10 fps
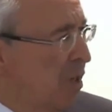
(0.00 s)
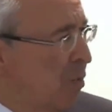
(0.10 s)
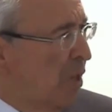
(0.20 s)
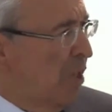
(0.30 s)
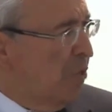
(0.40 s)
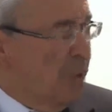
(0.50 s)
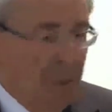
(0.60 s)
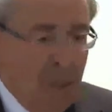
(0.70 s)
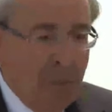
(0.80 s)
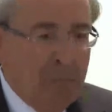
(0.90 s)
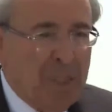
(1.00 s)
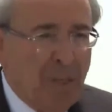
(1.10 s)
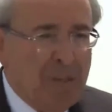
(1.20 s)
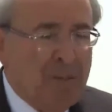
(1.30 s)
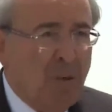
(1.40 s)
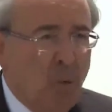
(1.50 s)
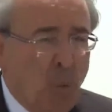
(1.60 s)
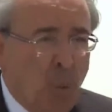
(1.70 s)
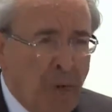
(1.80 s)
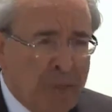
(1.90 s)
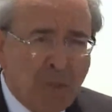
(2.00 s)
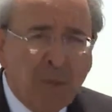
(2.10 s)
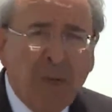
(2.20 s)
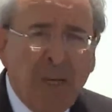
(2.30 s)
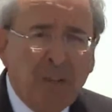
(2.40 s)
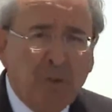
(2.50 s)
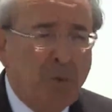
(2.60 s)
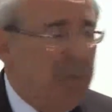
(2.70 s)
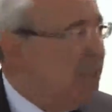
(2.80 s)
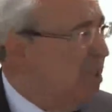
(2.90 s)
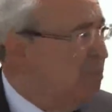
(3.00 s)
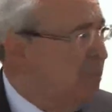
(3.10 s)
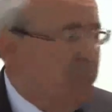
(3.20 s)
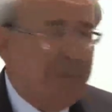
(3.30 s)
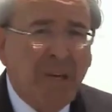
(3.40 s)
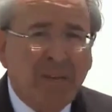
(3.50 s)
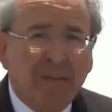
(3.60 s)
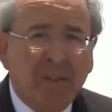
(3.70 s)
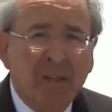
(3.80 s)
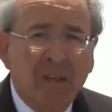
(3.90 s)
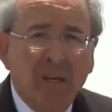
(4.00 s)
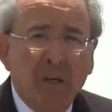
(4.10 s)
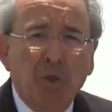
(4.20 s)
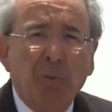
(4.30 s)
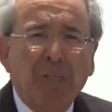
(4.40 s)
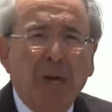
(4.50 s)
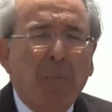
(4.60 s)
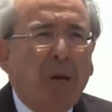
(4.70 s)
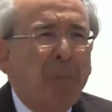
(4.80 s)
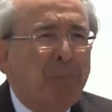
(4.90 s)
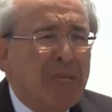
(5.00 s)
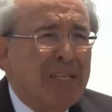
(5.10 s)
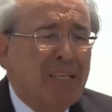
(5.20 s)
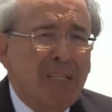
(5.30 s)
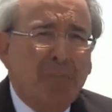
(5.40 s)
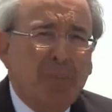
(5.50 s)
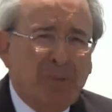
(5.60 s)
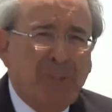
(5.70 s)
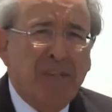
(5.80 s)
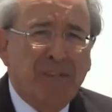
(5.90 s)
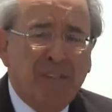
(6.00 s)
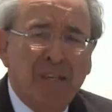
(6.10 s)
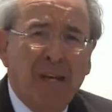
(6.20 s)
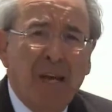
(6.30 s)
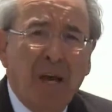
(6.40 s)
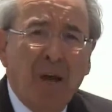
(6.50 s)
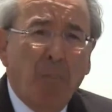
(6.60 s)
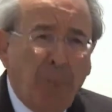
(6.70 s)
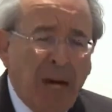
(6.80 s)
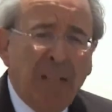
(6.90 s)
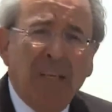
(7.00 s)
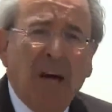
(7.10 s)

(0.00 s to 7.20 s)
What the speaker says: whatever, because once you hate, you become obsessed. You become completely possessed by the